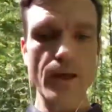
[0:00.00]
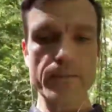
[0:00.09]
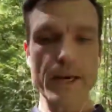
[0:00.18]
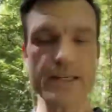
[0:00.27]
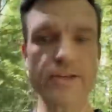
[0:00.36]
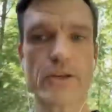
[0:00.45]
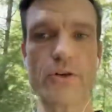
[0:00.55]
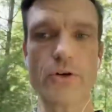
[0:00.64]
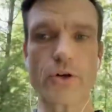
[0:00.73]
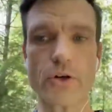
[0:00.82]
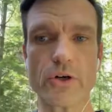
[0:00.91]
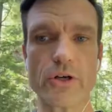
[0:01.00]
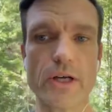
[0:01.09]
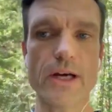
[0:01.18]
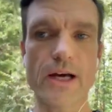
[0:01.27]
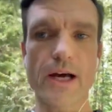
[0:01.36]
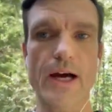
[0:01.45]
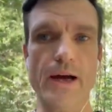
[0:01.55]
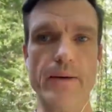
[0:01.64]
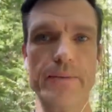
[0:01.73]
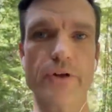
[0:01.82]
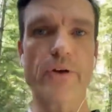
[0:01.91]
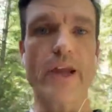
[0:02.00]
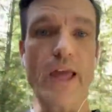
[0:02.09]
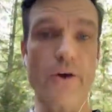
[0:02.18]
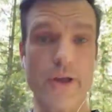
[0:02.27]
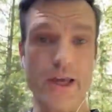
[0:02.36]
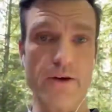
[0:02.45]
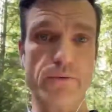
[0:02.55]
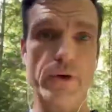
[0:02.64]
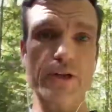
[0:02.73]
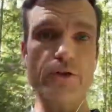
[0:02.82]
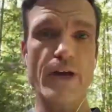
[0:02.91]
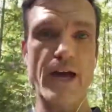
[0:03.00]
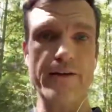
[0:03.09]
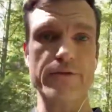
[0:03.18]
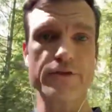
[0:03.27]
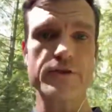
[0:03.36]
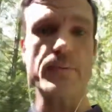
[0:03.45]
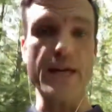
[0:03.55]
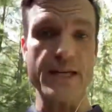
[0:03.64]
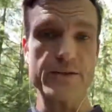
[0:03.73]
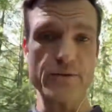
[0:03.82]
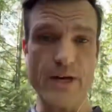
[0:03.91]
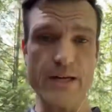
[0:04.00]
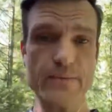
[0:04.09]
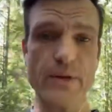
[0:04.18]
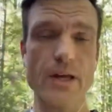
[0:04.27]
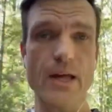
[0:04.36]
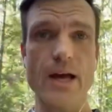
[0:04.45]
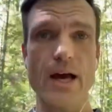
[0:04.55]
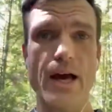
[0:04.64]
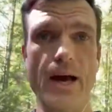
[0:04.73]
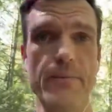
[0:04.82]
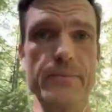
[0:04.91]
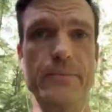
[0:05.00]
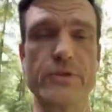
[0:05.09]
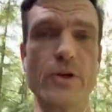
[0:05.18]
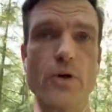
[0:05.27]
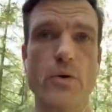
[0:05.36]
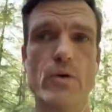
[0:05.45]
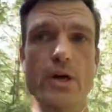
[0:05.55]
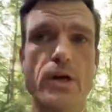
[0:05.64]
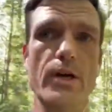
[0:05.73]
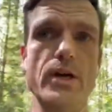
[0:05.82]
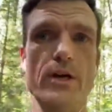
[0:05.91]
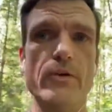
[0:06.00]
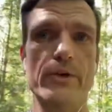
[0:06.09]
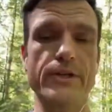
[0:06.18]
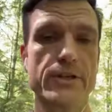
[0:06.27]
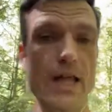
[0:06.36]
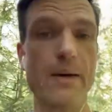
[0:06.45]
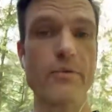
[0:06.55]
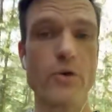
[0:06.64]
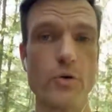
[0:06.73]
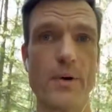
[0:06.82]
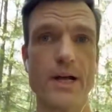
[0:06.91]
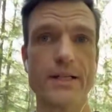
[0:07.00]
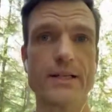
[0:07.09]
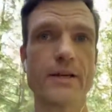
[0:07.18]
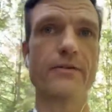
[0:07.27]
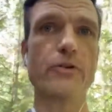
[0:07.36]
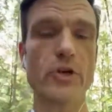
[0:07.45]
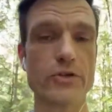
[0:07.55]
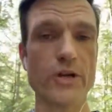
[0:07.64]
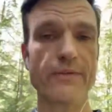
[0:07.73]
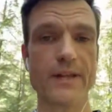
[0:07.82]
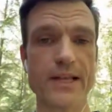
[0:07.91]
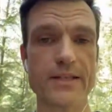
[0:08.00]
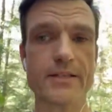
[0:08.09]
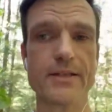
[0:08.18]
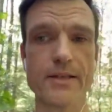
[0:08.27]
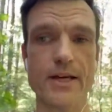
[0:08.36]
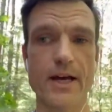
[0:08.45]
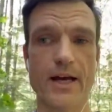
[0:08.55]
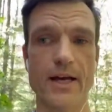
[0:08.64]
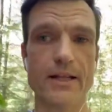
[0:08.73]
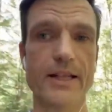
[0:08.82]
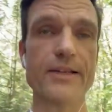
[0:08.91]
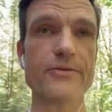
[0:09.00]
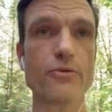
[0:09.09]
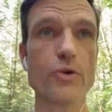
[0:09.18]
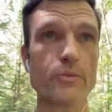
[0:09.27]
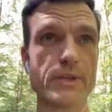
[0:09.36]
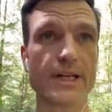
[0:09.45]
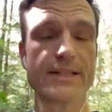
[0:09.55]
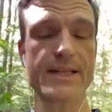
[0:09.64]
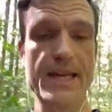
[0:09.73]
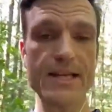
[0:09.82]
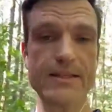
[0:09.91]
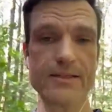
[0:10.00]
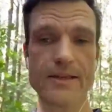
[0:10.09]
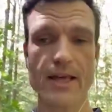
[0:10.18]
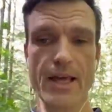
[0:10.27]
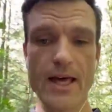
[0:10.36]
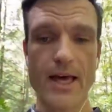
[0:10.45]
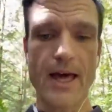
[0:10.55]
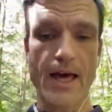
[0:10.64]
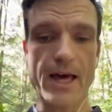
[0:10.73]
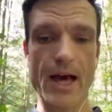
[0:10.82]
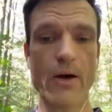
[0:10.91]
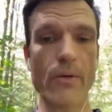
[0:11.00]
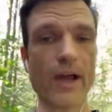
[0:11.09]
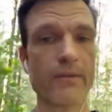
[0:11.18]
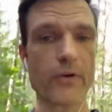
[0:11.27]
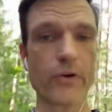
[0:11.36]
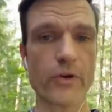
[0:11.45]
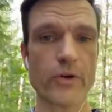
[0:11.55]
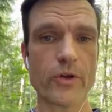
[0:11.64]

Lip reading: basically your area, what do you have of space, right? So with the collaborative robot, of course, you have less room that it takes. However,